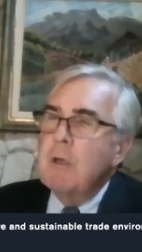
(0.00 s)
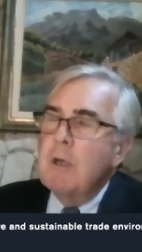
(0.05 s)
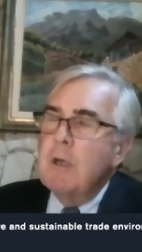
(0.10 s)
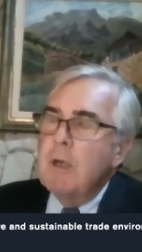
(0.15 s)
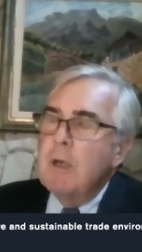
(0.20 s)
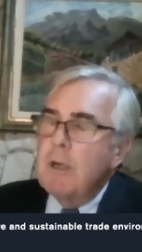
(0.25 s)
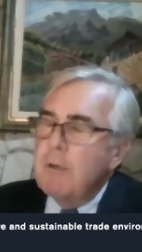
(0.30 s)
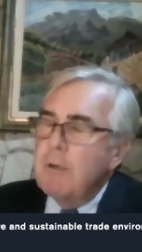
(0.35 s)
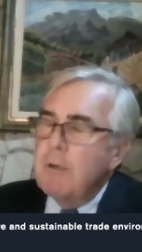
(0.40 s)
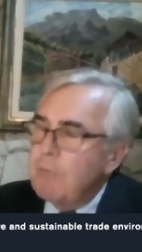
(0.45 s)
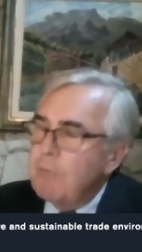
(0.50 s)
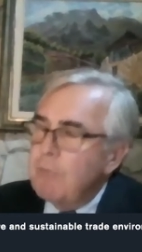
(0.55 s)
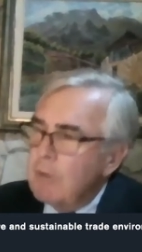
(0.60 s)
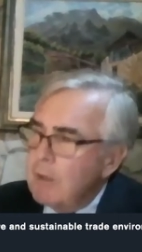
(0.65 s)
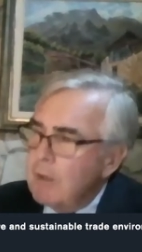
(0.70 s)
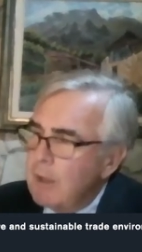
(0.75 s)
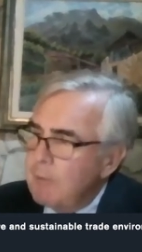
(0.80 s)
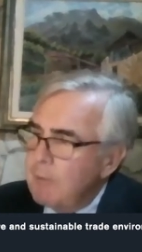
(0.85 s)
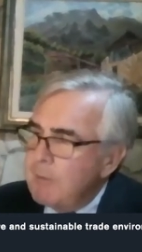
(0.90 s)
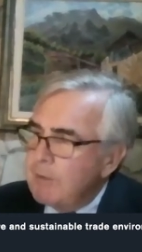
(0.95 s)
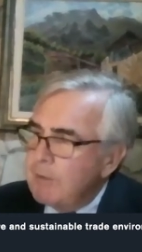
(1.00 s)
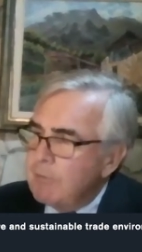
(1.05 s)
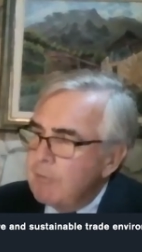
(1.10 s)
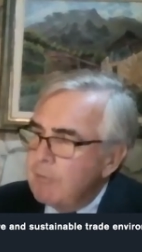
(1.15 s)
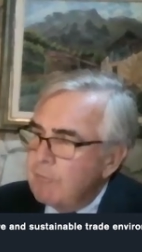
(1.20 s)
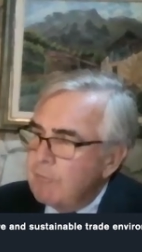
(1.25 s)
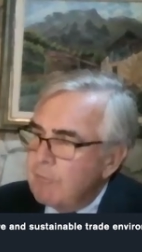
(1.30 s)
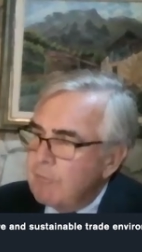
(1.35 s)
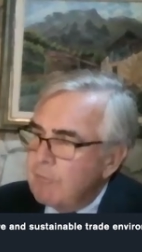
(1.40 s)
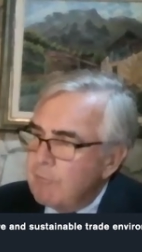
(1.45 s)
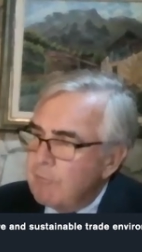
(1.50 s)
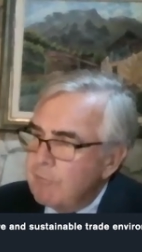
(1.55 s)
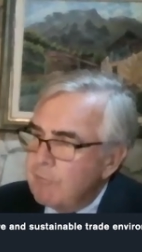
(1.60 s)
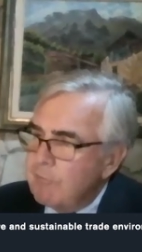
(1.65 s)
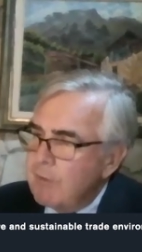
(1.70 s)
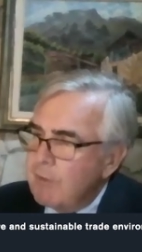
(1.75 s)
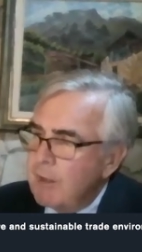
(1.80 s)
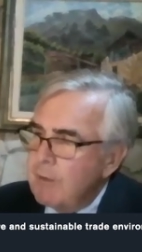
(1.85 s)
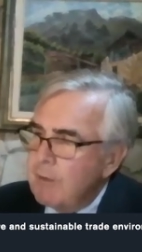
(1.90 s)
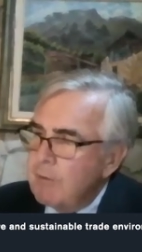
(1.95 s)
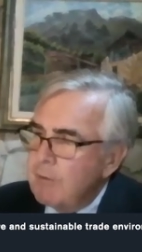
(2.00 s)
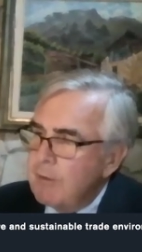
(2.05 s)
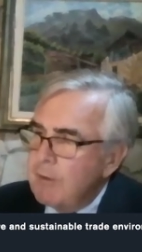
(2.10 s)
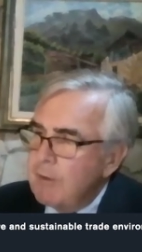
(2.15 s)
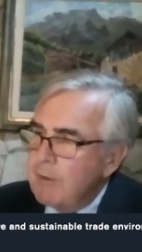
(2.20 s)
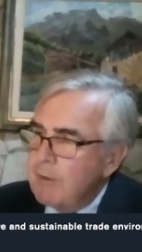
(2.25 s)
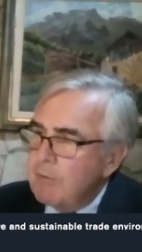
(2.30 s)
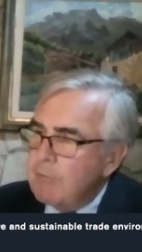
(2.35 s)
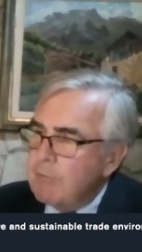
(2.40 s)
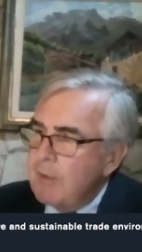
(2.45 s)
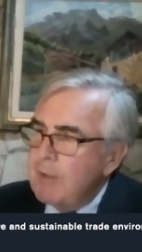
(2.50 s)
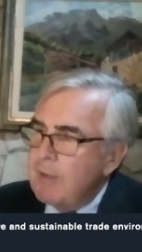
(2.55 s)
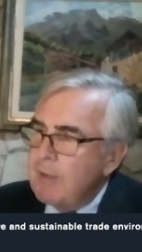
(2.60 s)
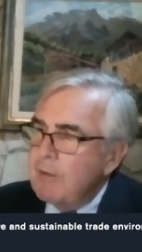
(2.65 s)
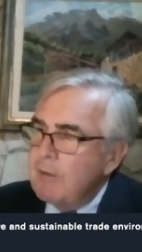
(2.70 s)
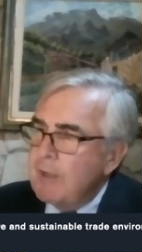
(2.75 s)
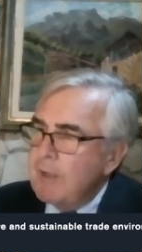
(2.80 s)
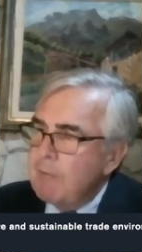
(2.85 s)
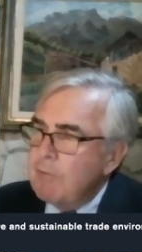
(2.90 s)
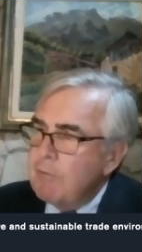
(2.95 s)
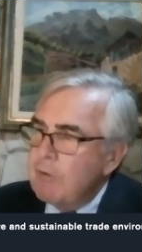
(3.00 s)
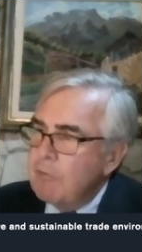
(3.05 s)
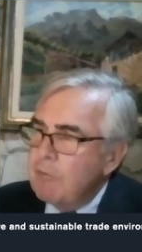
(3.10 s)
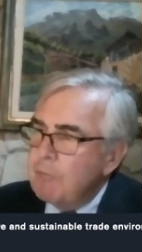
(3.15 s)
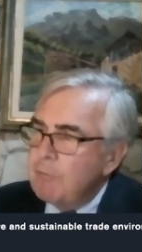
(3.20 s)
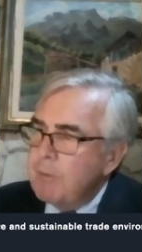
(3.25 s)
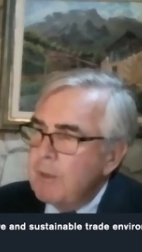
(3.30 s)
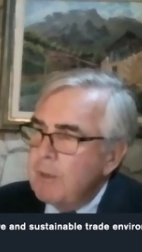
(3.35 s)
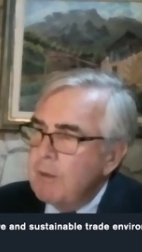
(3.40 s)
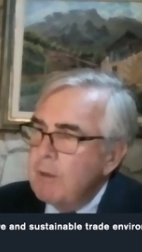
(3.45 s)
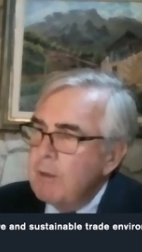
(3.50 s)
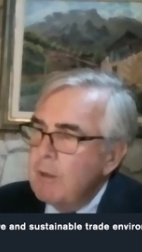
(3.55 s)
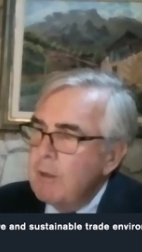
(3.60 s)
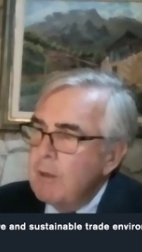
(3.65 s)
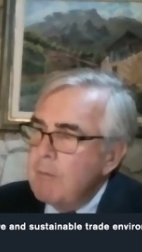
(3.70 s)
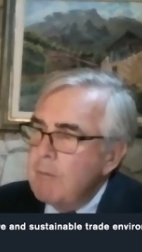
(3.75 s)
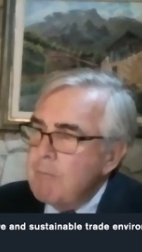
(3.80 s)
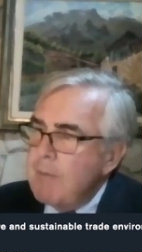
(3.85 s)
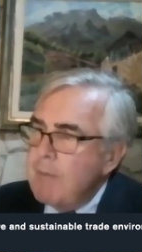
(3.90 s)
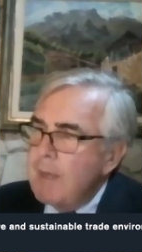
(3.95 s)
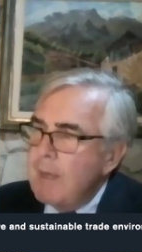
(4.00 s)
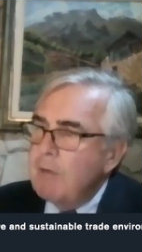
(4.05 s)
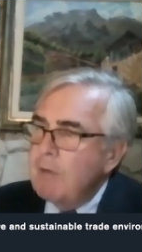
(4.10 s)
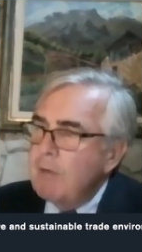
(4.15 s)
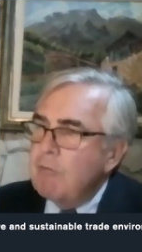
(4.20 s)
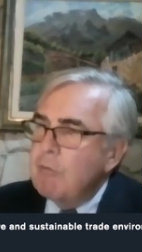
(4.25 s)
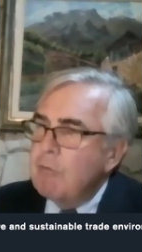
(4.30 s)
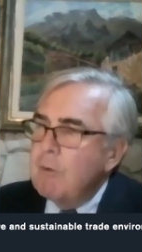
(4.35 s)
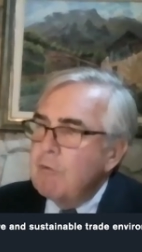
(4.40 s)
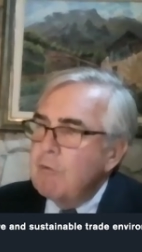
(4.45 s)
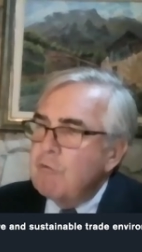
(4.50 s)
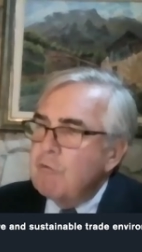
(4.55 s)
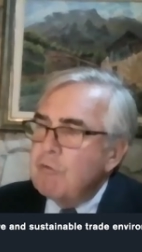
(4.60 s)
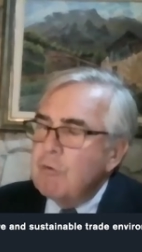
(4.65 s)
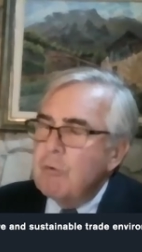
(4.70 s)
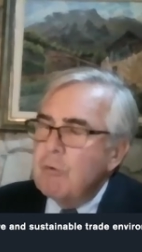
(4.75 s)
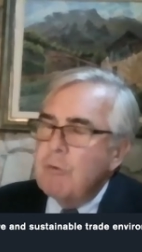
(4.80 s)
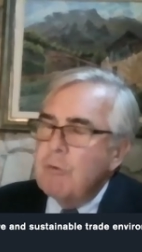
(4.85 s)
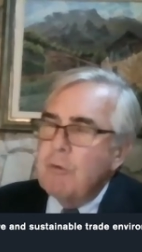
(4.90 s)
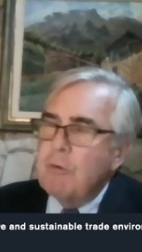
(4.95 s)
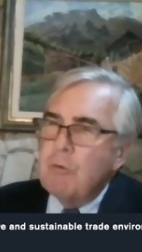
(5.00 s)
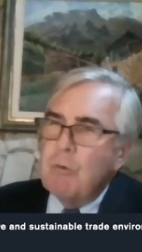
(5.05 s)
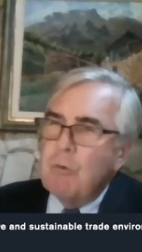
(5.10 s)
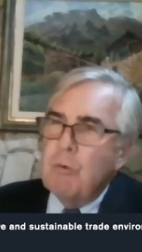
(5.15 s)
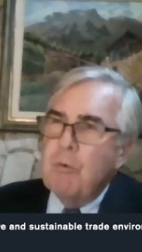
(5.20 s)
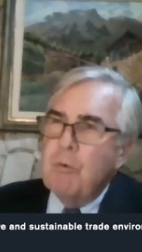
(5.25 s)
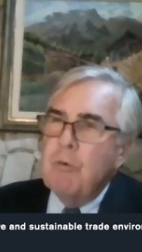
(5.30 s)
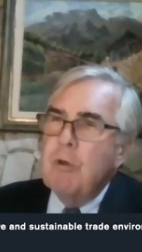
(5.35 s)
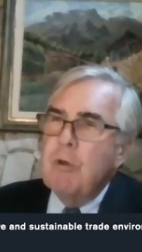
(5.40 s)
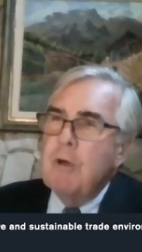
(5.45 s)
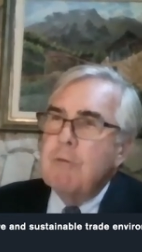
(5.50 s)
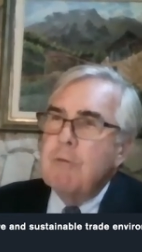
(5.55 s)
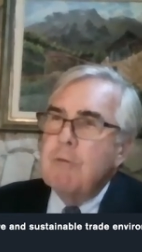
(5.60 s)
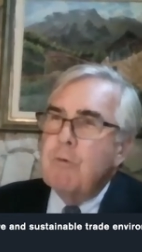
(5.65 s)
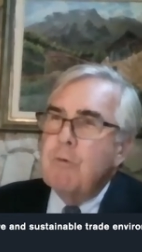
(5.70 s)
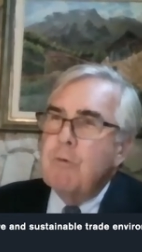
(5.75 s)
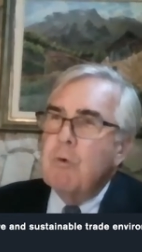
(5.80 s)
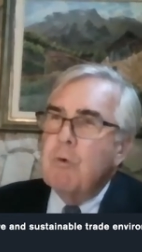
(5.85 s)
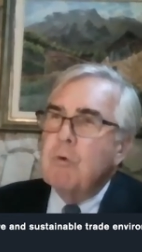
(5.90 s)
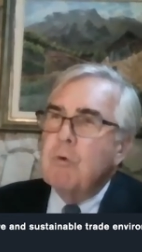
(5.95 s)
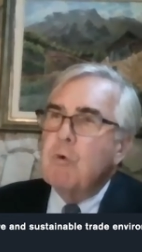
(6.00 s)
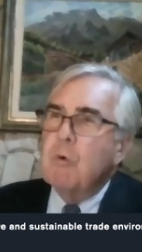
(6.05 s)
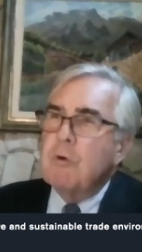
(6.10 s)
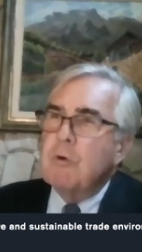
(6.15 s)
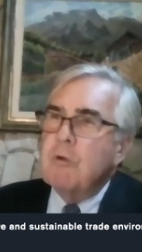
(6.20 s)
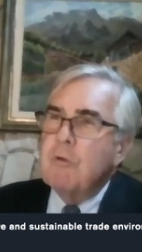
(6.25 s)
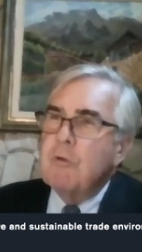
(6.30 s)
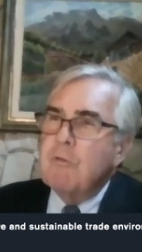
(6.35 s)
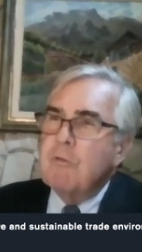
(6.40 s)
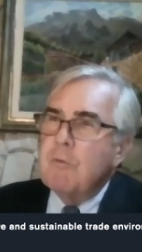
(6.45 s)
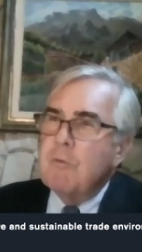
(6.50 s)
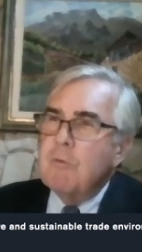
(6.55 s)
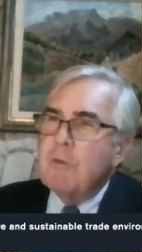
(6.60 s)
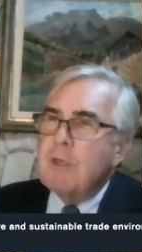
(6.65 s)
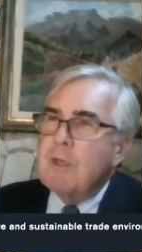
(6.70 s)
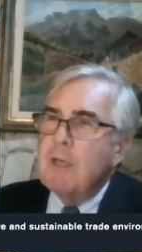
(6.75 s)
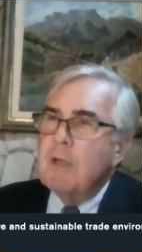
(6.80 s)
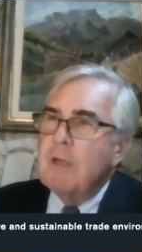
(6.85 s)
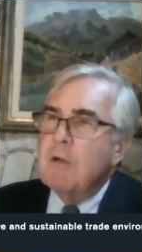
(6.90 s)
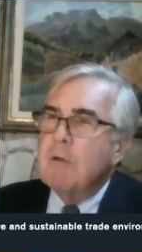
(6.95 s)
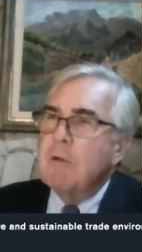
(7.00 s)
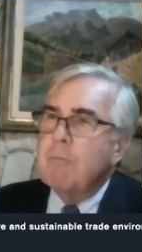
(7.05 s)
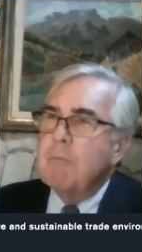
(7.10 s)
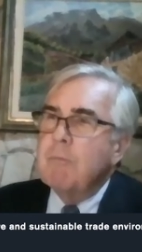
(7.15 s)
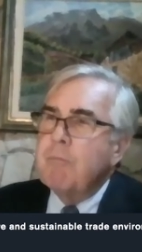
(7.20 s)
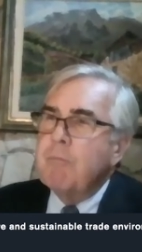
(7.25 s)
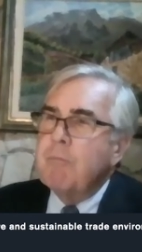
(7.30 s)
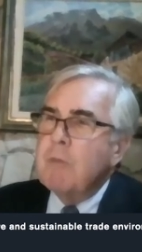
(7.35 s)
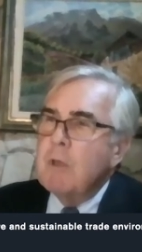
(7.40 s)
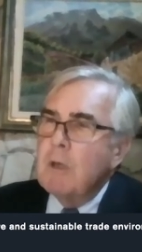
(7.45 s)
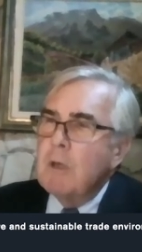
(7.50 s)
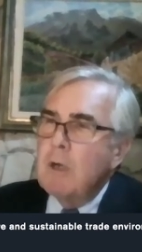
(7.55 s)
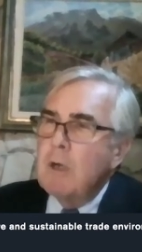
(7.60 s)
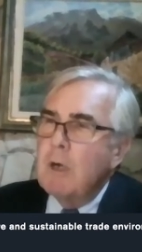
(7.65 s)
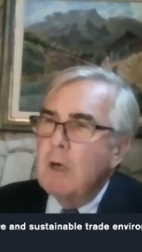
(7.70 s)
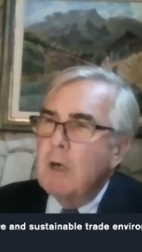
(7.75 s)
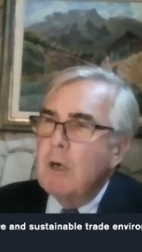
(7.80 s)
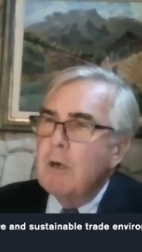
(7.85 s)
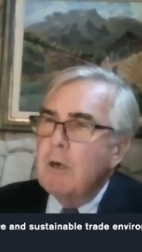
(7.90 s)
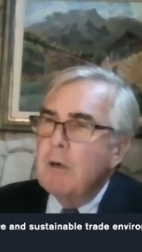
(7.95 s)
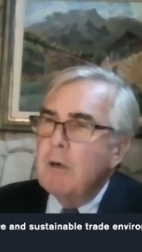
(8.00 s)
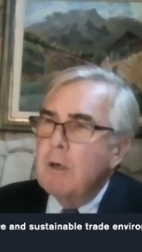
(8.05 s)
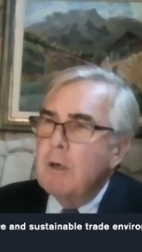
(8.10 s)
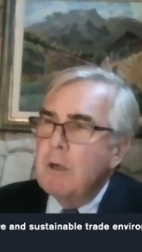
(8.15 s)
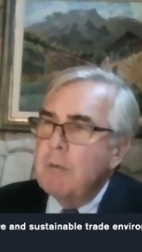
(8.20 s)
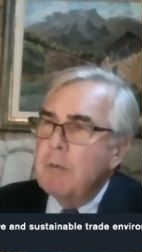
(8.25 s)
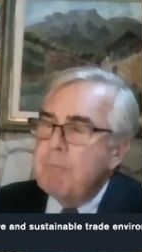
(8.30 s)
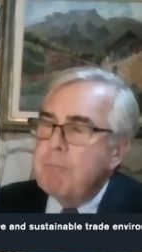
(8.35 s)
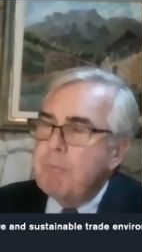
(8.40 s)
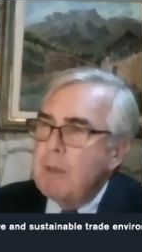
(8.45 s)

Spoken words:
And if you'd allow me, Chris, just to say that a great endeavor has been made to ensure that all 4 quarters of the kingdom are